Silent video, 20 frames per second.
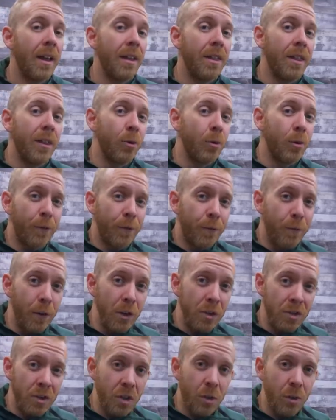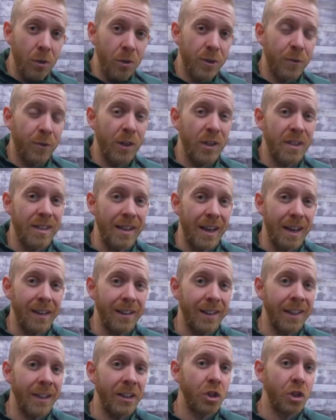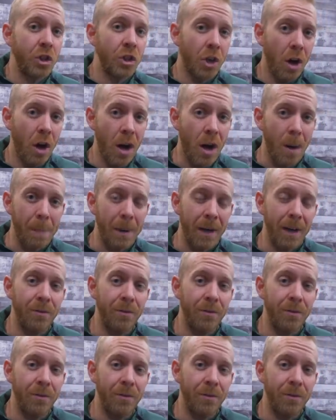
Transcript: The reverse goes for a cycling top.